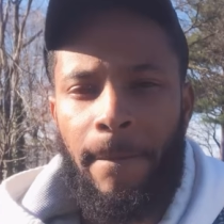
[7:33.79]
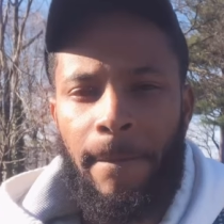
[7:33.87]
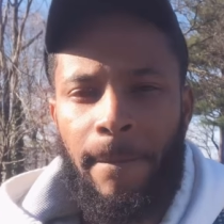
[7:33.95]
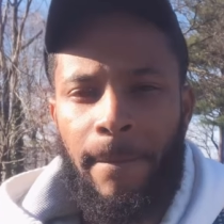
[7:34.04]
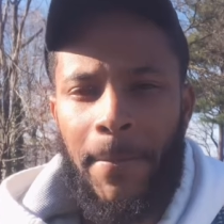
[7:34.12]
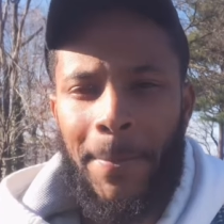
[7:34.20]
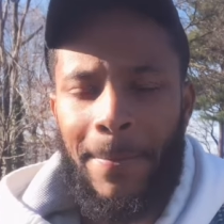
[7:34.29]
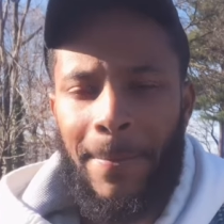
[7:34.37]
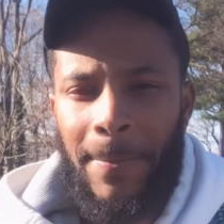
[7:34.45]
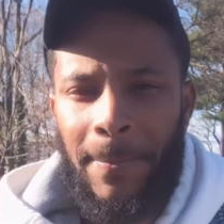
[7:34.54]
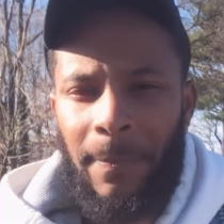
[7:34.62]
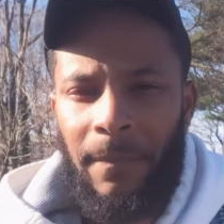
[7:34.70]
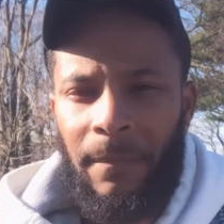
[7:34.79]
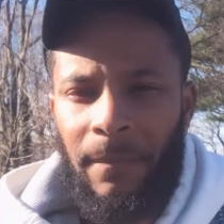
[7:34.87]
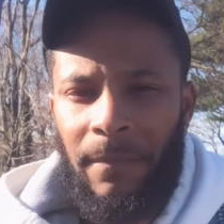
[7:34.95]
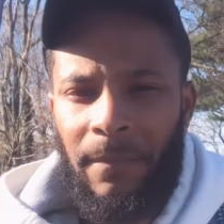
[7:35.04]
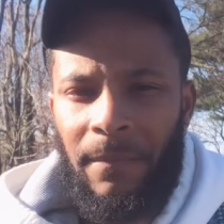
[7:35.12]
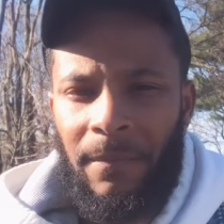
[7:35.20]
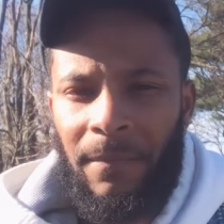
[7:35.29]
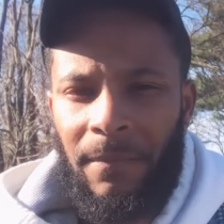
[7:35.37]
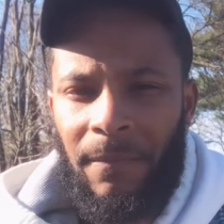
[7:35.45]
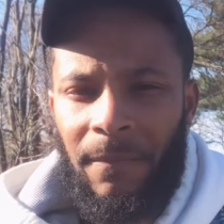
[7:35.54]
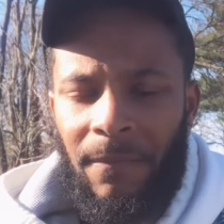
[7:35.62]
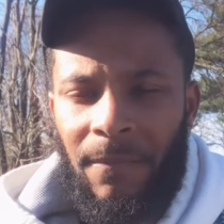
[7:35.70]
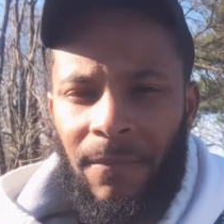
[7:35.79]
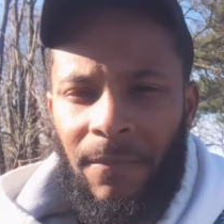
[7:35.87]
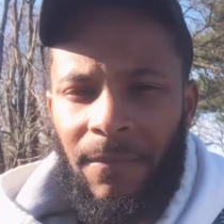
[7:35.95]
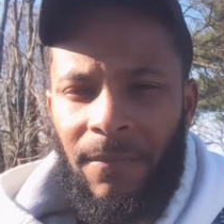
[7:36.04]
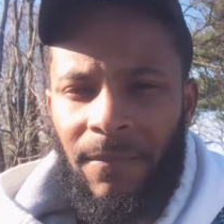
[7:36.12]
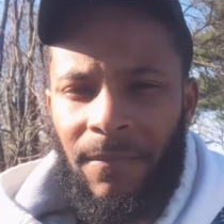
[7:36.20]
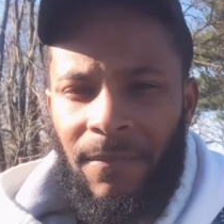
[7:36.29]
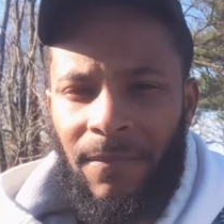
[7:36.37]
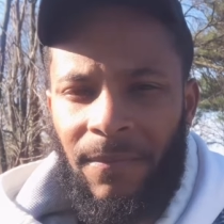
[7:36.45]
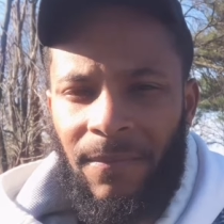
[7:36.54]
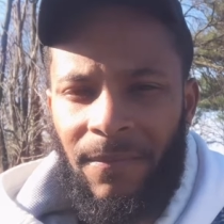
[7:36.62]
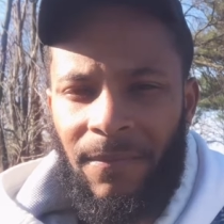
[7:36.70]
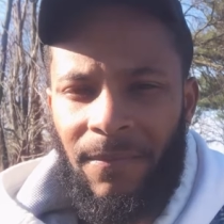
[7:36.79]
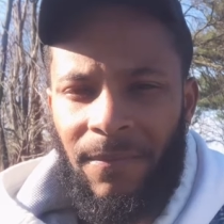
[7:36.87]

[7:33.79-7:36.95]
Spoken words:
(silence)